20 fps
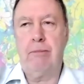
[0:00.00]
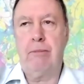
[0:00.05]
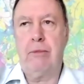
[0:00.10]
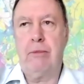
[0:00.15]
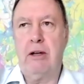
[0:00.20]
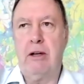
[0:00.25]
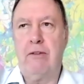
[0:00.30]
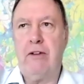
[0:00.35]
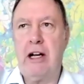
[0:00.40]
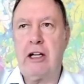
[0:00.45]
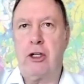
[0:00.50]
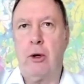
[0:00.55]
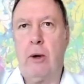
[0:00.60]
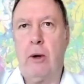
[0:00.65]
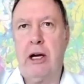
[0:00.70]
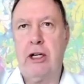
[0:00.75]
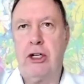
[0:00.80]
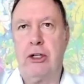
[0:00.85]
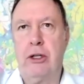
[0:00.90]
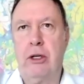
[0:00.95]
The
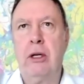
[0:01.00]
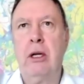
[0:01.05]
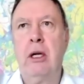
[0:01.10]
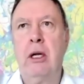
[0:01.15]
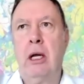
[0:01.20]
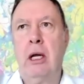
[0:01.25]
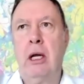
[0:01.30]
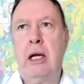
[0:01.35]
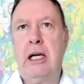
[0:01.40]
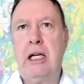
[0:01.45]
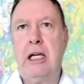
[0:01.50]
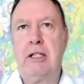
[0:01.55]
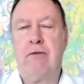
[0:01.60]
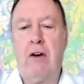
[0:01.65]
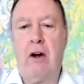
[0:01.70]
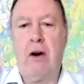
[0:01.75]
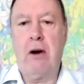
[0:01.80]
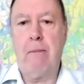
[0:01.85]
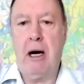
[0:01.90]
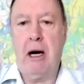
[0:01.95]
effectuation is
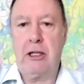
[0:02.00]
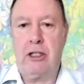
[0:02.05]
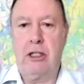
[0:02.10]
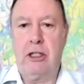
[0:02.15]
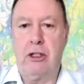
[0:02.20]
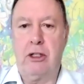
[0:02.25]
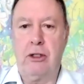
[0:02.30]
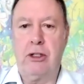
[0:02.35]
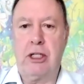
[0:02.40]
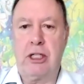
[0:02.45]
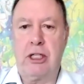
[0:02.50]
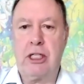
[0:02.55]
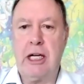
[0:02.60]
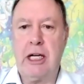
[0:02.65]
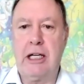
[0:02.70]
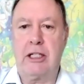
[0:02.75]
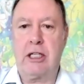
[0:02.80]
very much, as you just said,